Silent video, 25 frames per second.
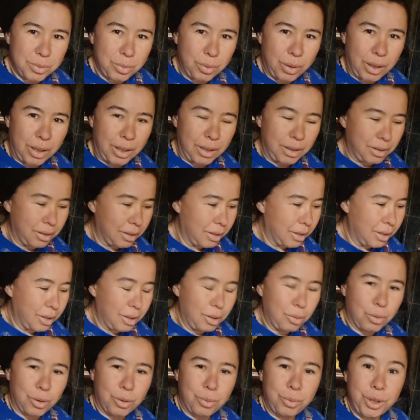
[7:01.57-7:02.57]
what
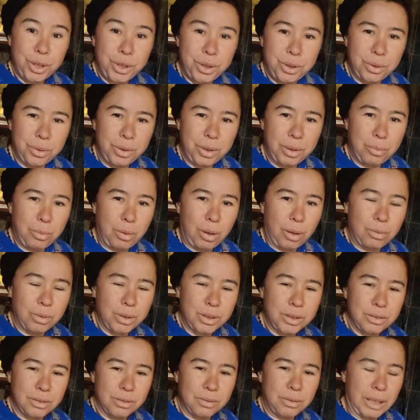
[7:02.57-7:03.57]
we doing while we
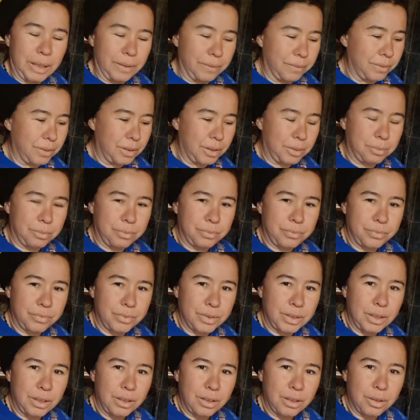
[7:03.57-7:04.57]
don't have
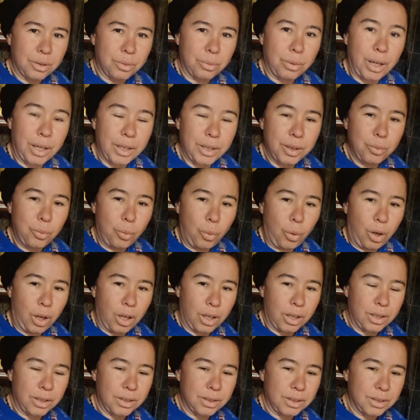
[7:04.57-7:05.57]
running
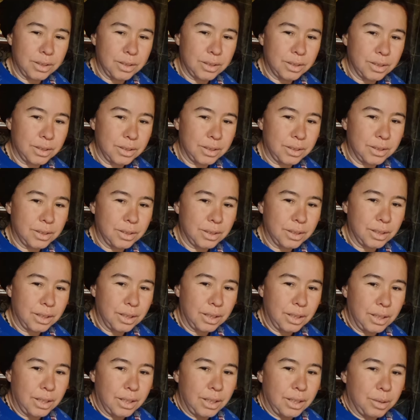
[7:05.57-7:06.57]
water.
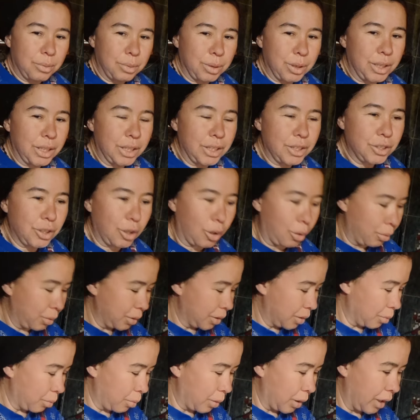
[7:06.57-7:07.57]
But there's
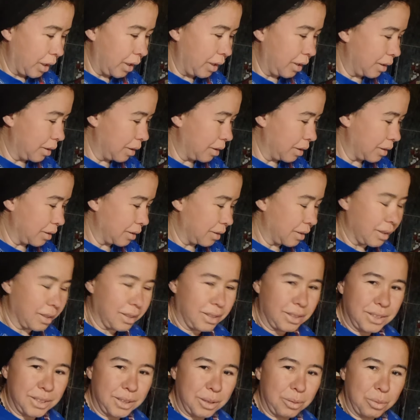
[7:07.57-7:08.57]
always a way.
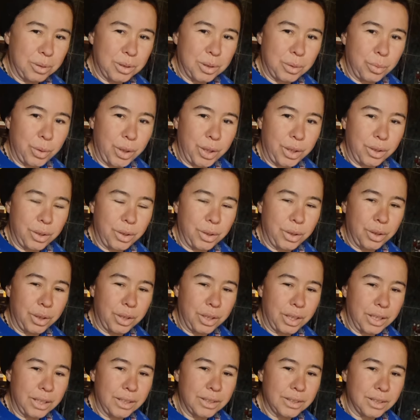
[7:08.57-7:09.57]
There's always a way to do
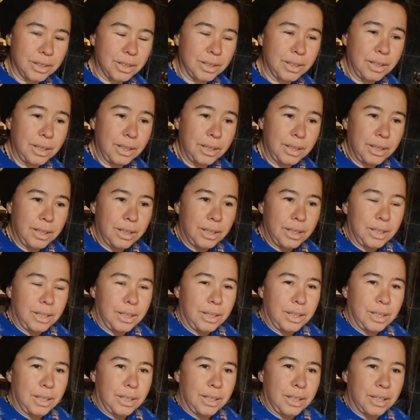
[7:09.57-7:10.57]
things, and
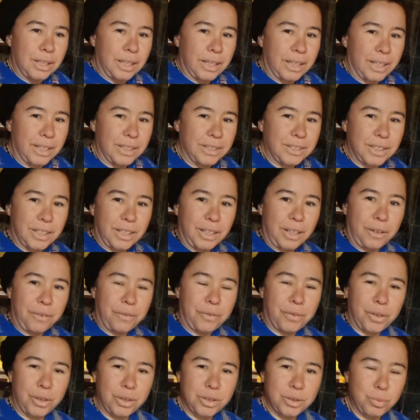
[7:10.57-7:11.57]
like I said,
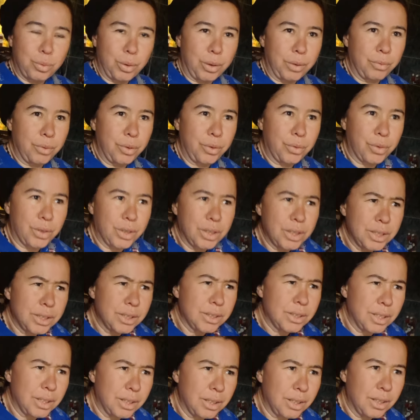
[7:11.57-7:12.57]
when we
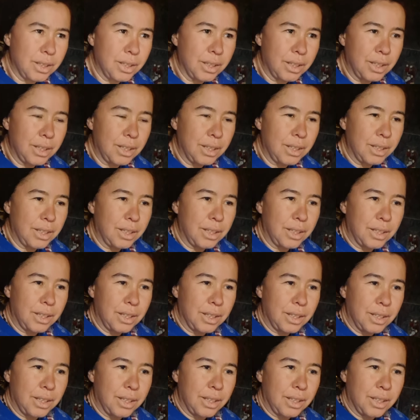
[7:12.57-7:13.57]
first
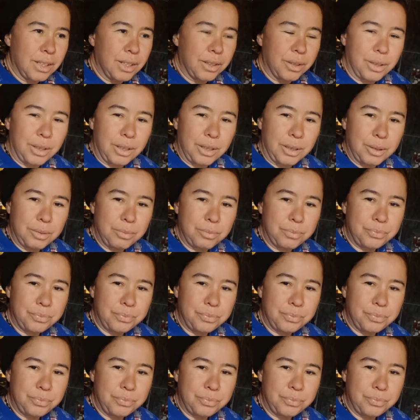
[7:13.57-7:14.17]
when